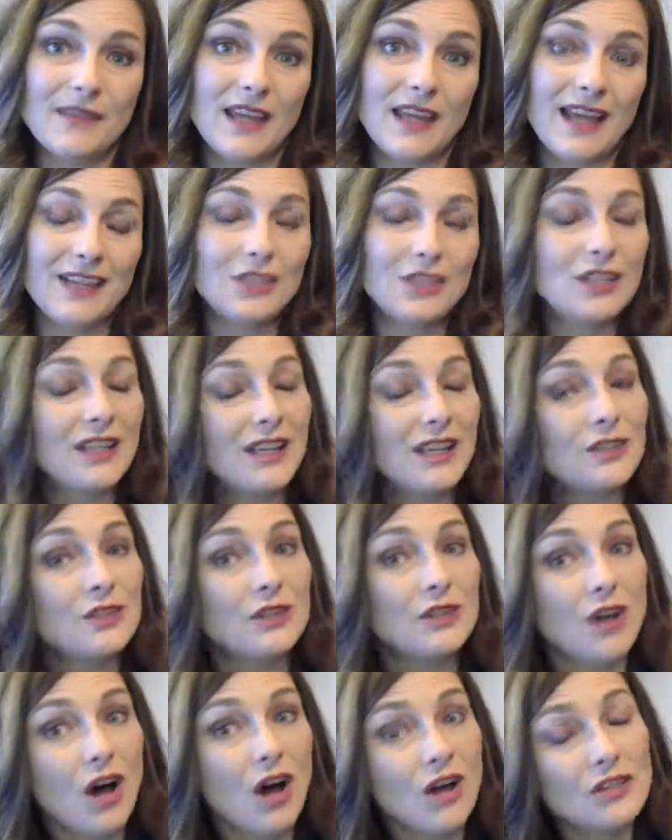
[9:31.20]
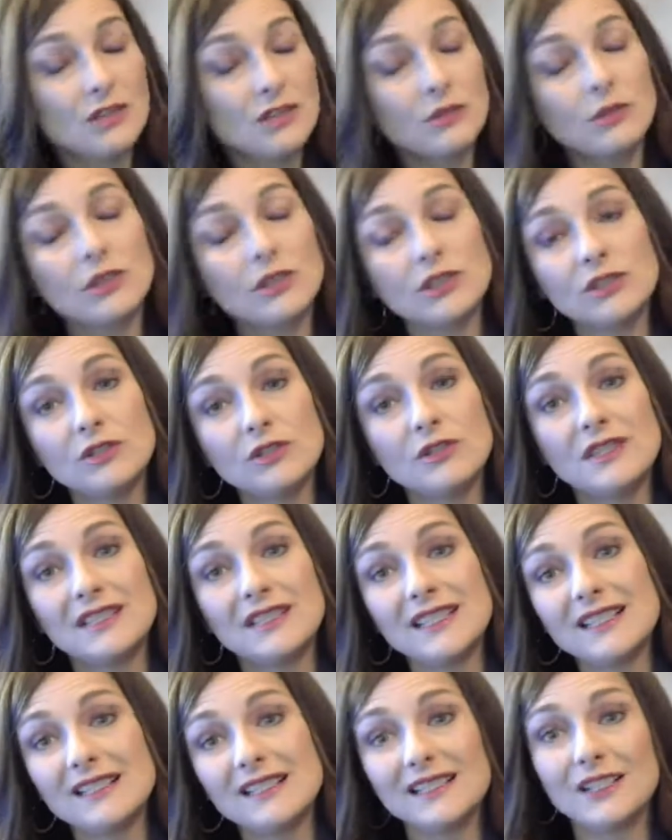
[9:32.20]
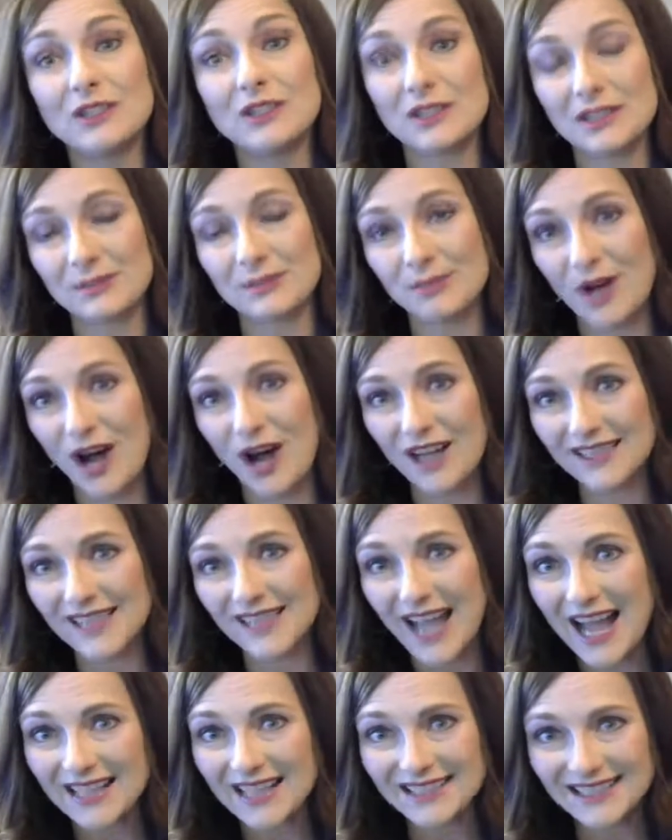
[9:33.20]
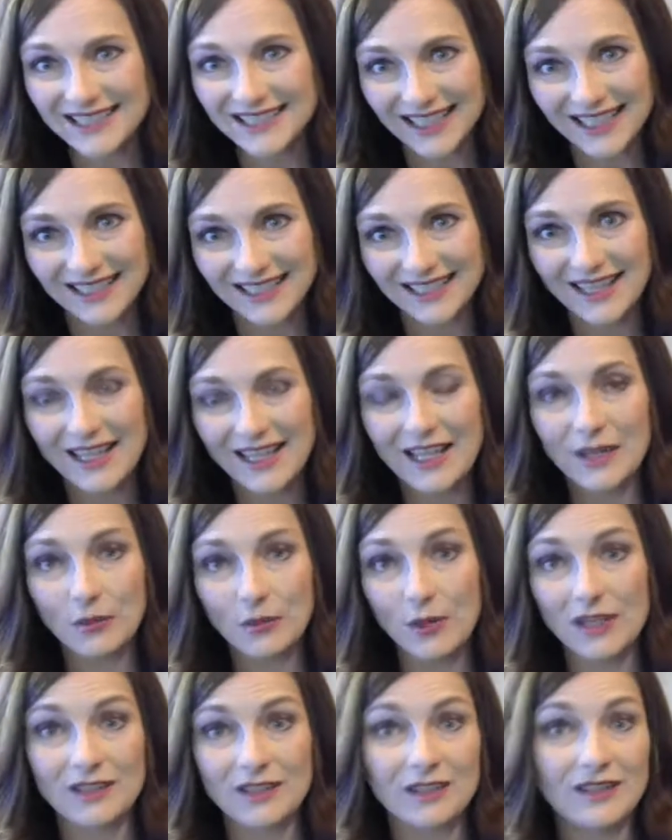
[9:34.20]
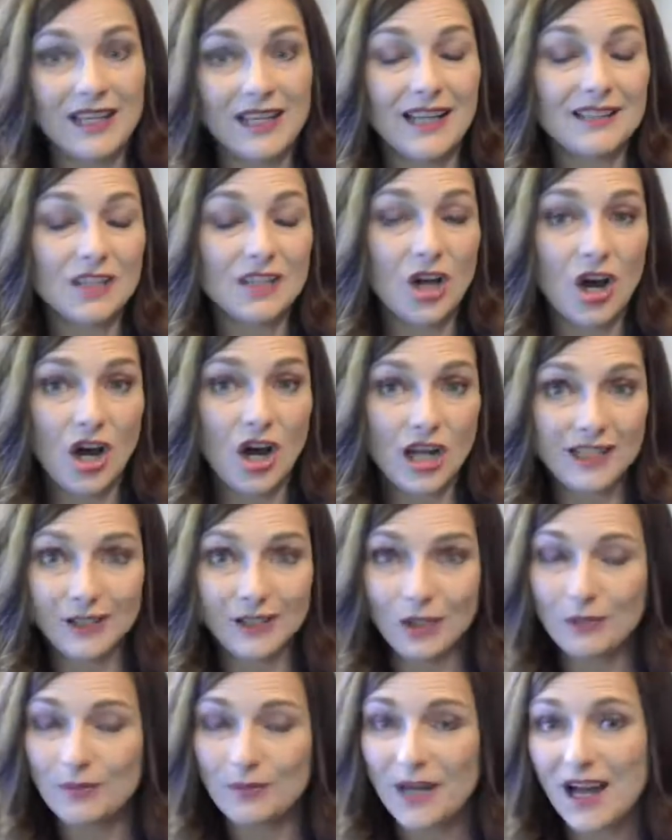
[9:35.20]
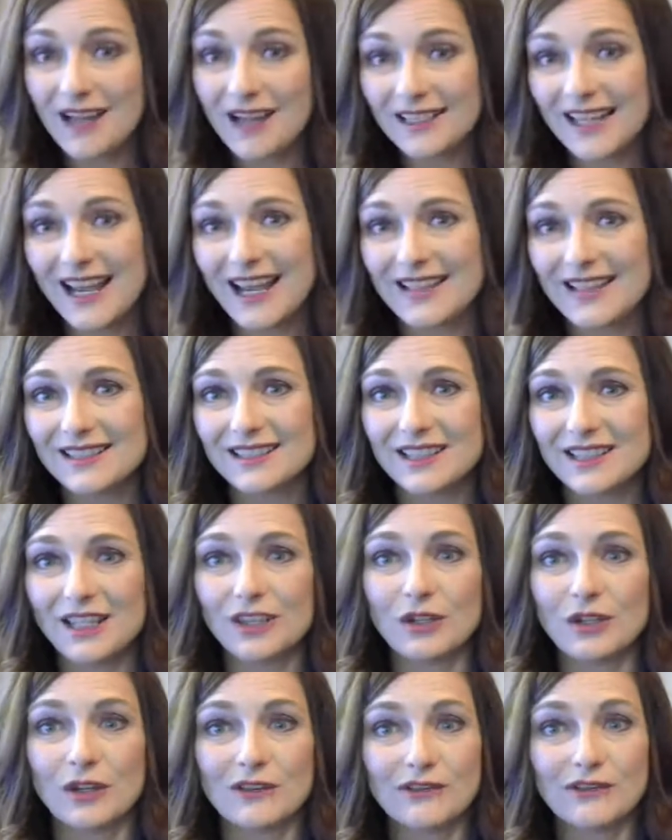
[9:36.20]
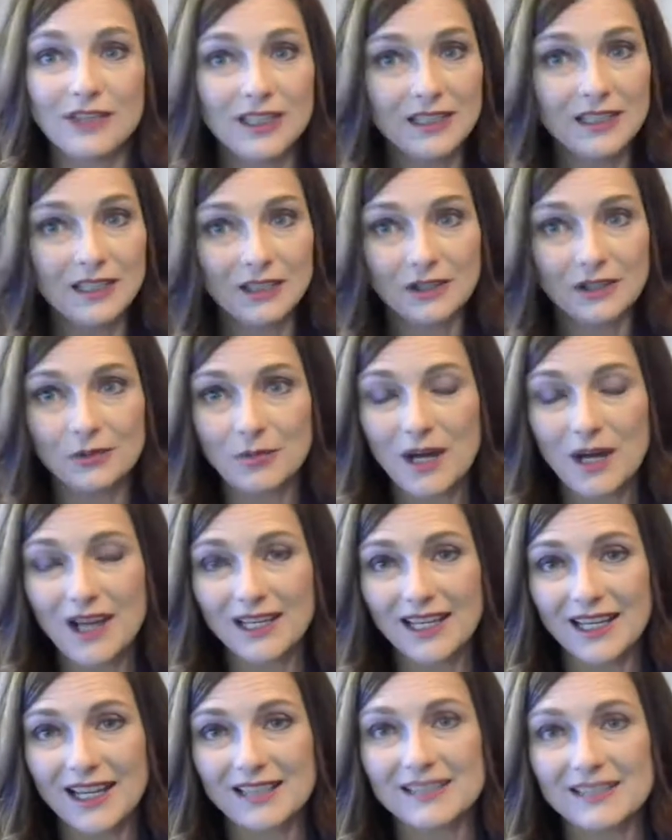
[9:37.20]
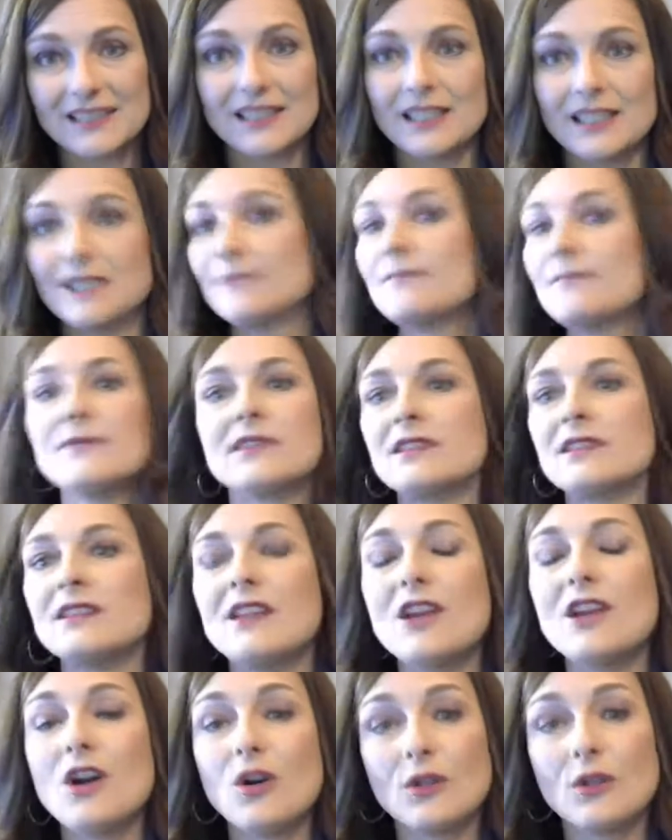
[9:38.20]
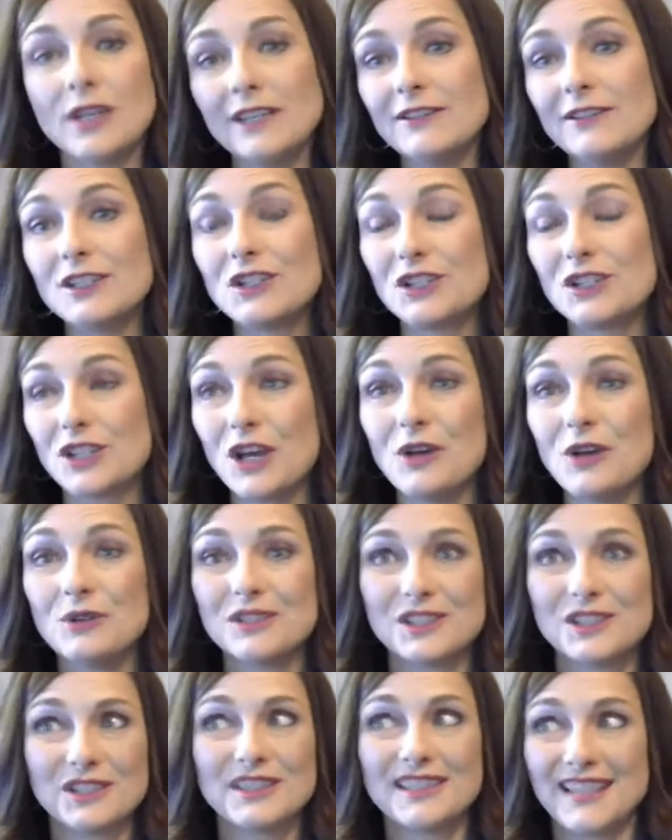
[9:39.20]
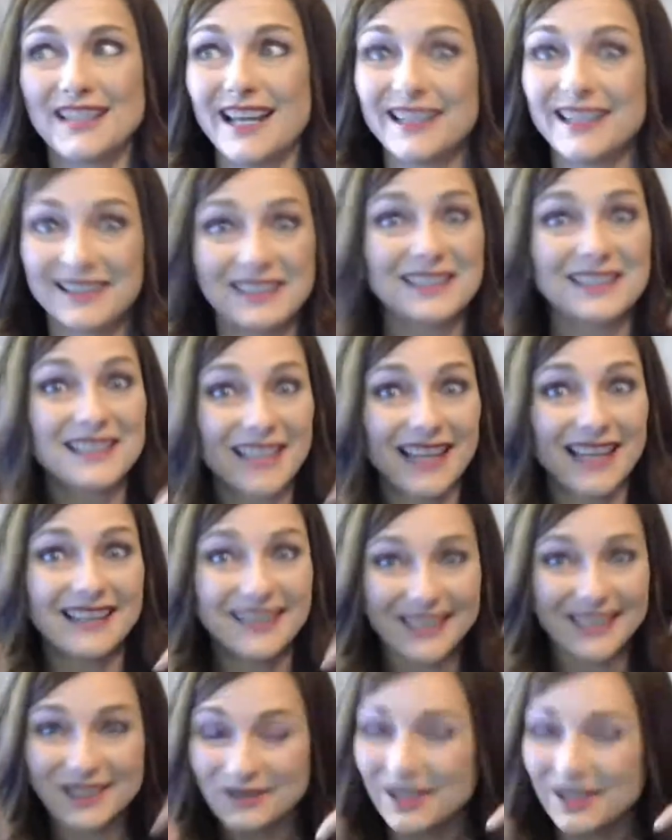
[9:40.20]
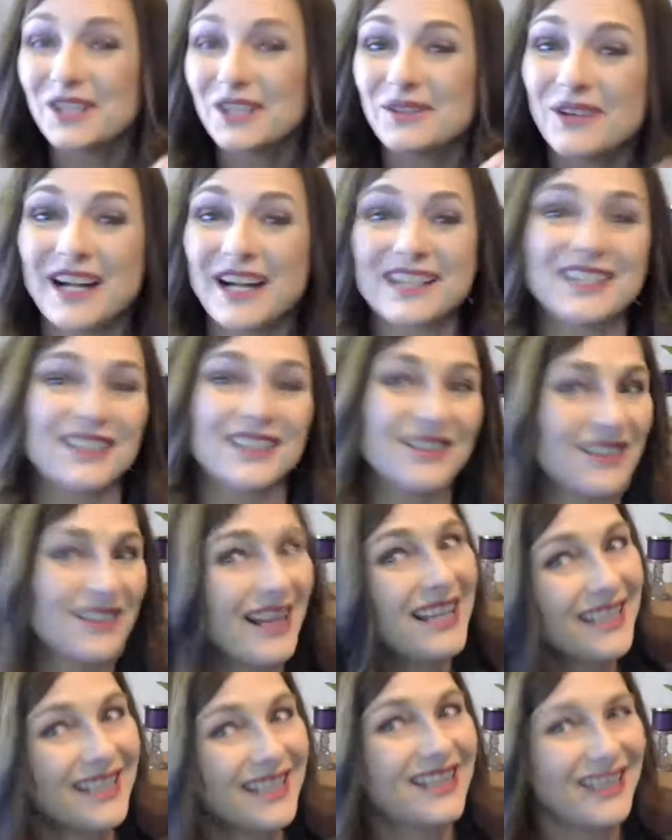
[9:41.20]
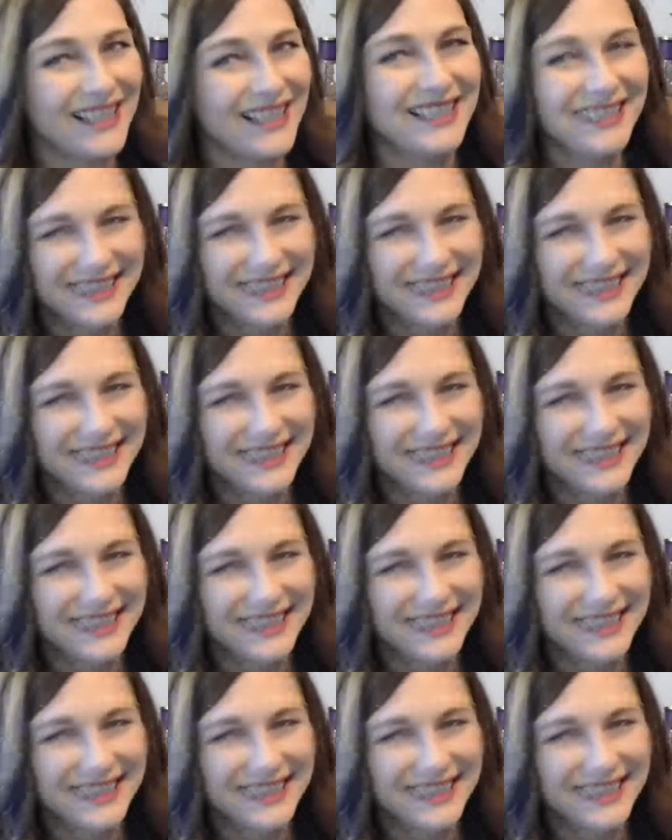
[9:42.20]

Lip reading: Educational also includes things such as podcasting, whether that's audio podcasting or video podcasting, or even shows just like this one you're watching right here.